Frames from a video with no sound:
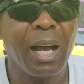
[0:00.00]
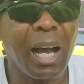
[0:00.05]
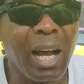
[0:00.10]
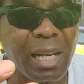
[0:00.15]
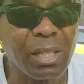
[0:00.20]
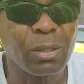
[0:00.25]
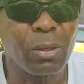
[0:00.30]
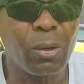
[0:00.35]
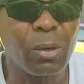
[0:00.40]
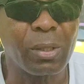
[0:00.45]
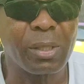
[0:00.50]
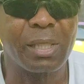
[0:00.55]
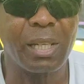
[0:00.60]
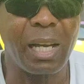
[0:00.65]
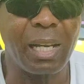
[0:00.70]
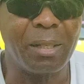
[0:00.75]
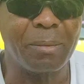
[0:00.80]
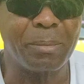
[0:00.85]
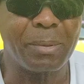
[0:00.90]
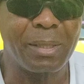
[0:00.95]
at all
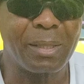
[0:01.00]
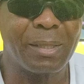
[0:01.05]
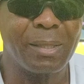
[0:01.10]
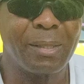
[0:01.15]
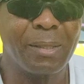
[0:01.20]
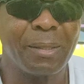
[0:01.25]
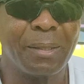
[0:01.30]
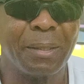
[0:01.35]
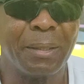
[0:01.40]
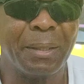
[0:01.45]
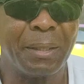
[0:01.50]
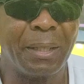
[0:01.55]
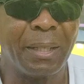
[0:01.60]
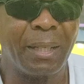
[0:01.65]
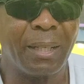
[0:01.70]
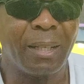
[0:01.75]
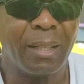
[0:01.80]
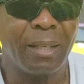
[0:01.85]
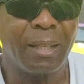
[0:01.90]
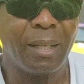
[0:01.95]
times.
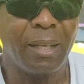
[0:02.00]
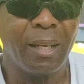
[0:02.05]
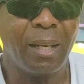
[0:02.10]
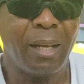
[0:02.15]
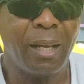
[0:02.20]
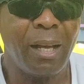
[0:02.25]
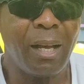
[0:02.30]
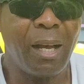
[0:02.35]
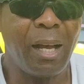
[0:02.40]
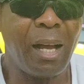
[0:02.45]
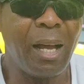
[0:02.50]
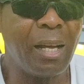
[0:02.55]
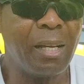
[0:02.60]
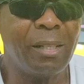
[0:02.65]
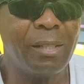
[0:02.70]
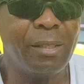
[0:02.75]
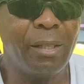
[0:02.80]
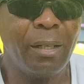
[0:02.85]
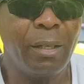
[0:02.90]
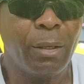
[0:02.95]

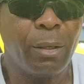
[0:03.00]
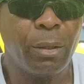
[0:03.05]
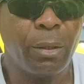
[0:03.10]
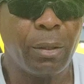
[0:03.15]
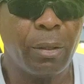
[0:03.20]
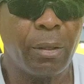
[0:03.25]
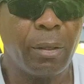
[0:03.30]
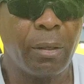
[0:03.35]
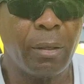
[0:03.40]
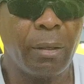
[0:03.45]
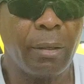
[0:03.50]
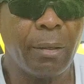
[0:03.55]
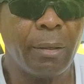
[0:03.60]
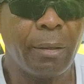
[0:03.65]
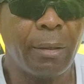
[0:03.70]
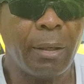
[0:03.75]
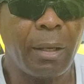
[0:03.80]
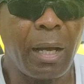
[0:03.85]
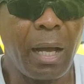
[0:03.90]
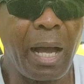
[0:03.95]
And
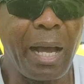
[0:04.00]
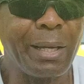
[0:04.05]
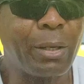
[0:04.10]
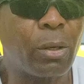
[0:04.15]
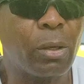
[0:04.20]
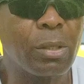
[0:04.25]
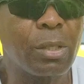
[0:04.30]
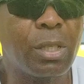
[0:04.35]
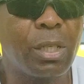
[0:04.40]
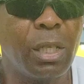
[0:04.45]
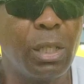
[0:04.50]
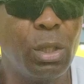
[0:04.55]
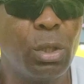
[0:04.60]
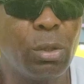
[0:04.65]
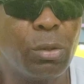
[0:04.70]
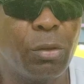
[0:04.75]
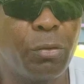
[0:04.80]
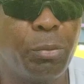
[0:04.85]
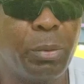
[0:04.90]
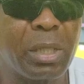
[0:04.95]
I
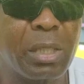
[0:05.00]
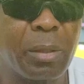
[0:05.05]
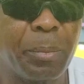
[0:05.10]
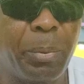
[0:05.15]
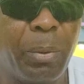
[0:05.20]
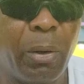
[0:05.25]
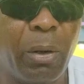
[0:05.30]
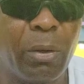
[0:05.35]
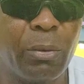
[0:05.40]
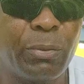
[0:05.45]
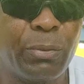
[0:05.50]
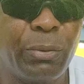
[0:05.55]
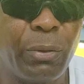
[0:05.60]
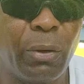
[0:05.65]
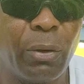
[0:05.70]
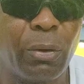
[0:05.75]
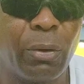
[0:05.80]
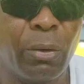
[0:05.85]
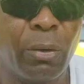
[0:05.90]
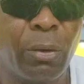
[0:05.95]
continued with Mr. Paul
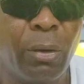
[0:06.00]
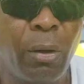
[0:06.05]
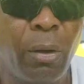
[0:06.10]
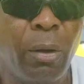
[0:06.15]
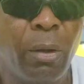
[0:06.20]
for